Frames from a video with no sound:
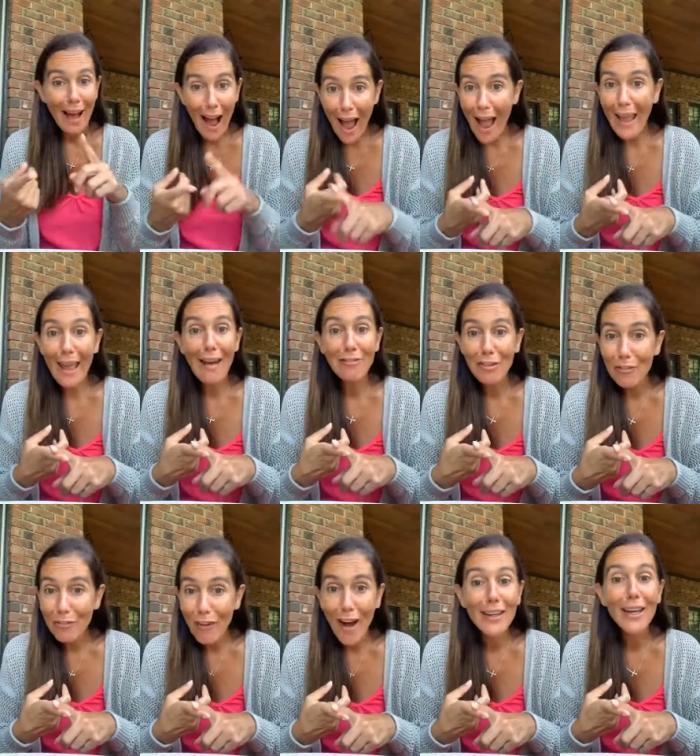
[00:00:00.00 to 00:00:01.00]
I have no
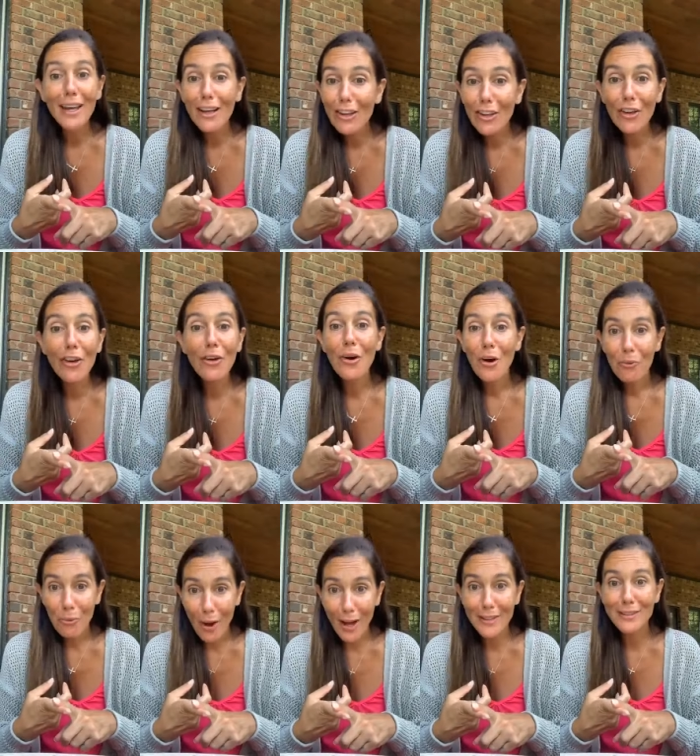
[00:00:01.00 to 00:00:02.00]
fucking clue
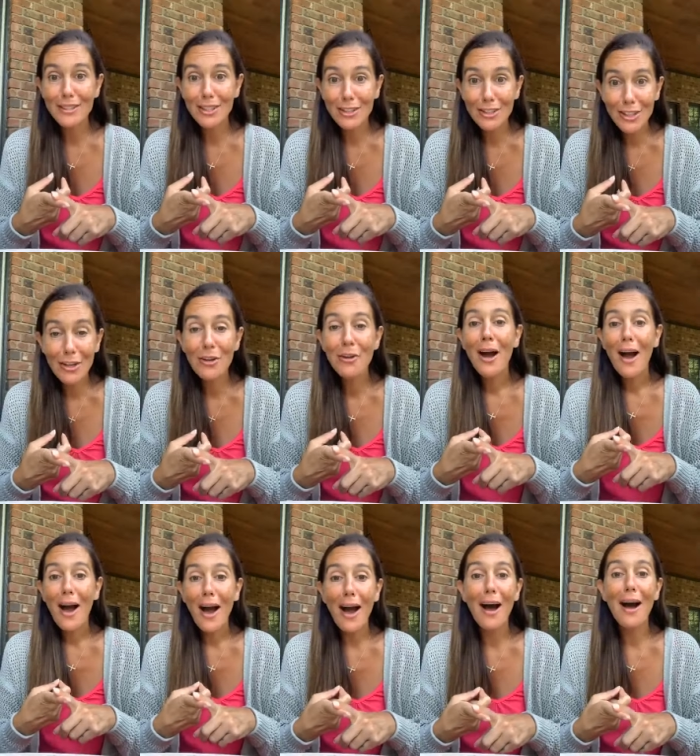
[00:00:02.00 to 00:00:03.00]
what to do
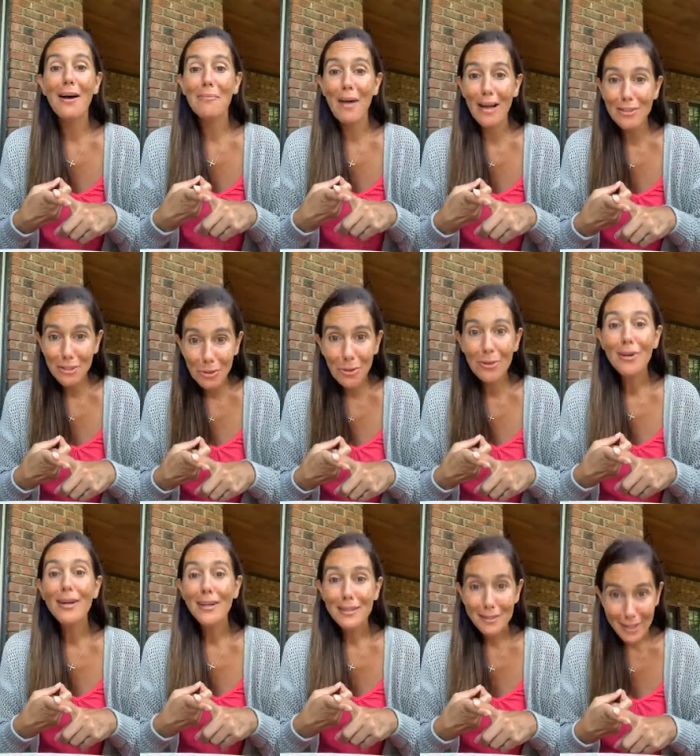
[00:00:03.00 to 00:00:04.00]
about school,
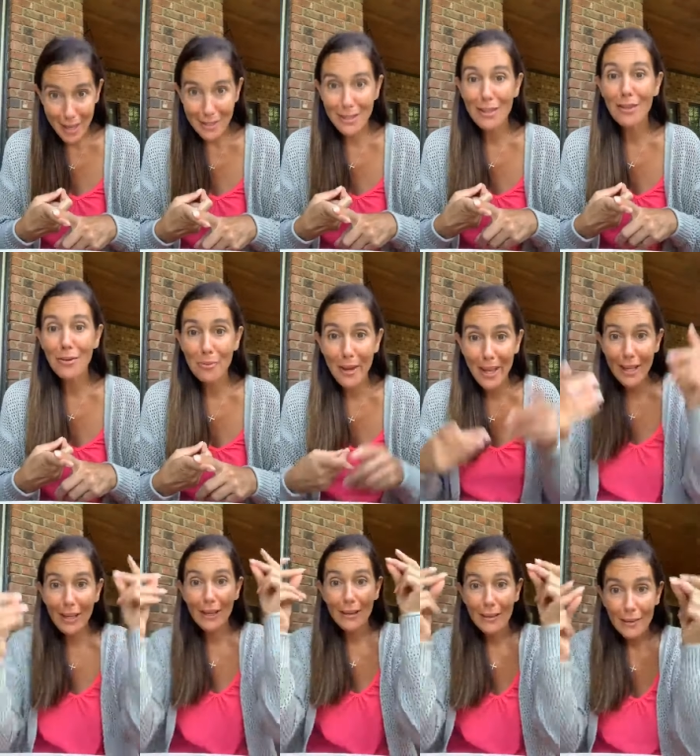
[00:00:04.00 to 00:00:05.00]
days of the week.